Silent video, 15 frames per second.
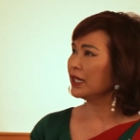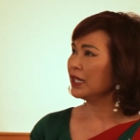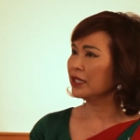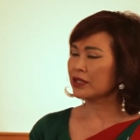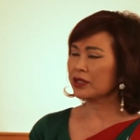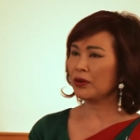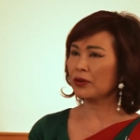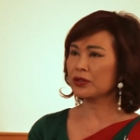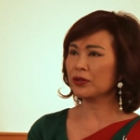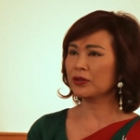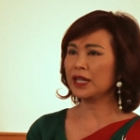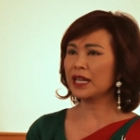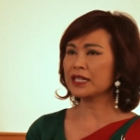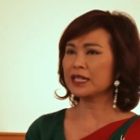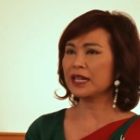So
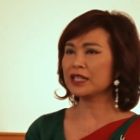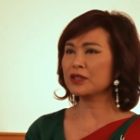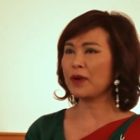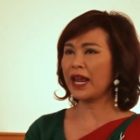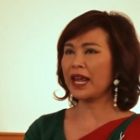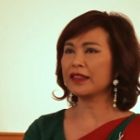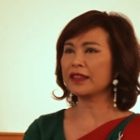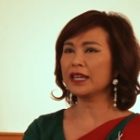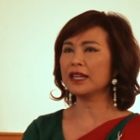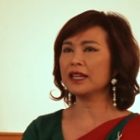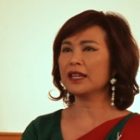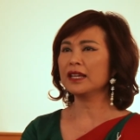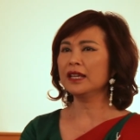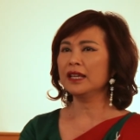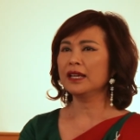that's why I
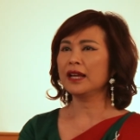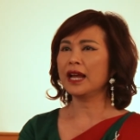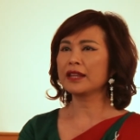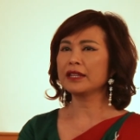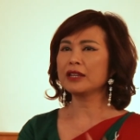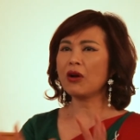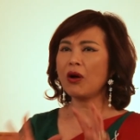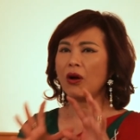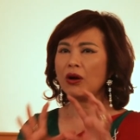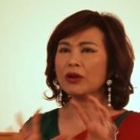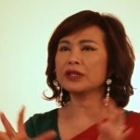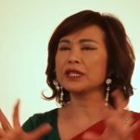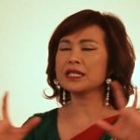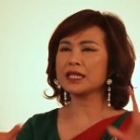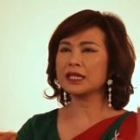think all
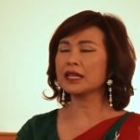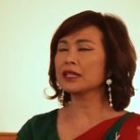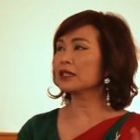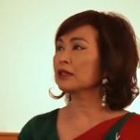these things,